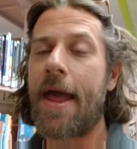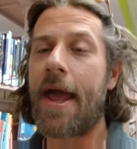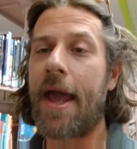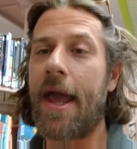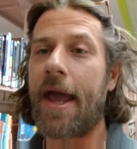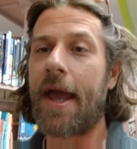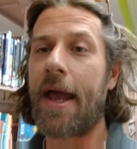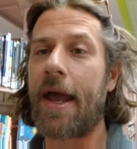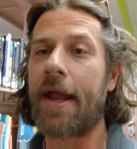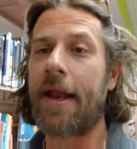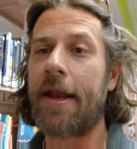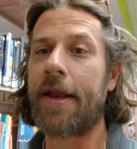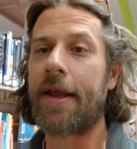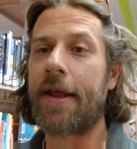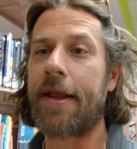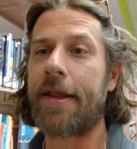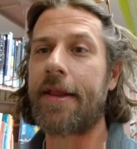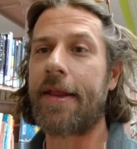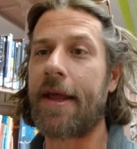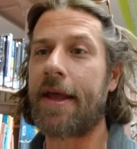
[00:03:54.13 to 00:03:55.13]
And
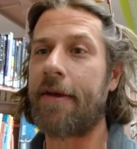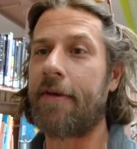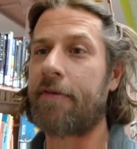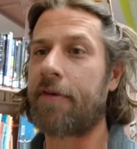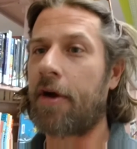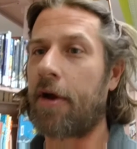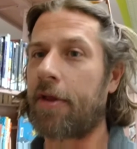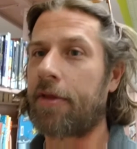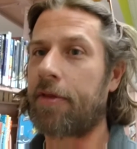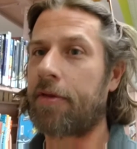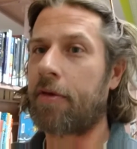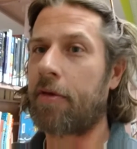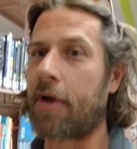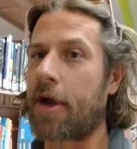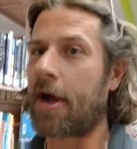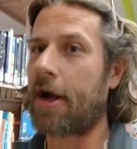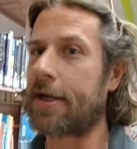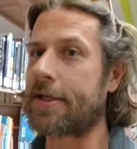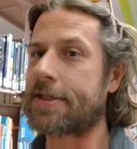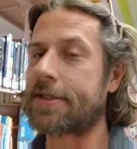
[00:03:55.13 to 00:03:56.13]
they've gone through
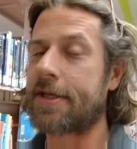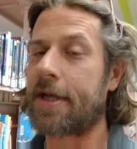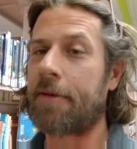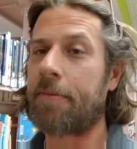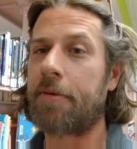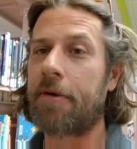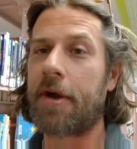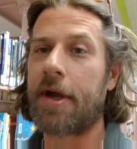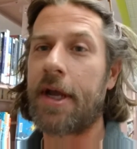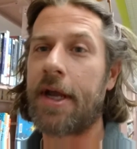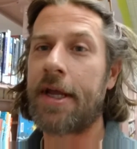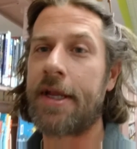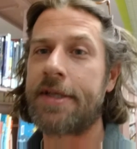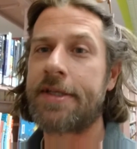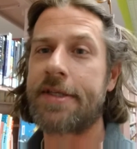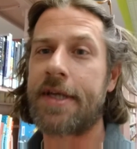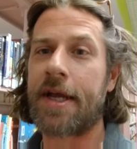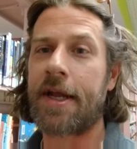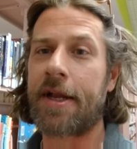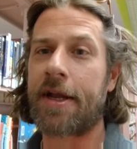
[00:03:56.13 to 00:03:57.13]
constant
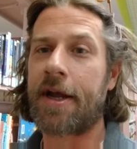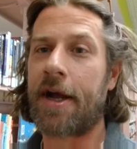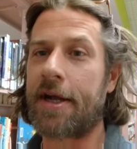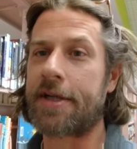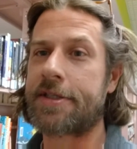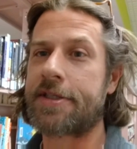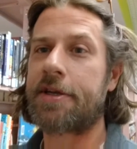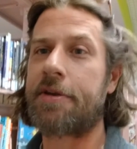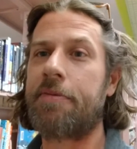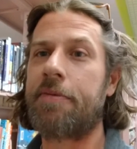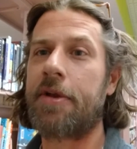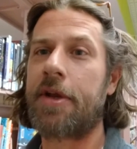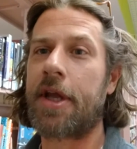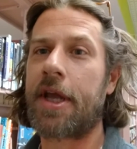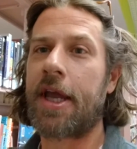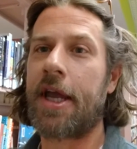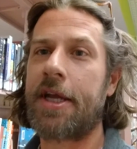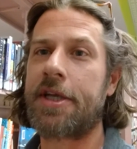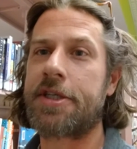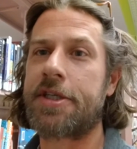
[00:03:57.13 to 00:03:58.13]
upgrades and constant
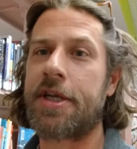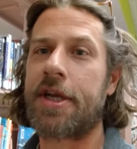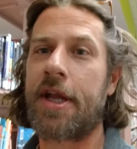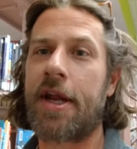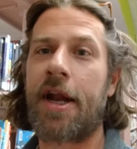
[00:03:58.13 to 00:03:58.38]
communication.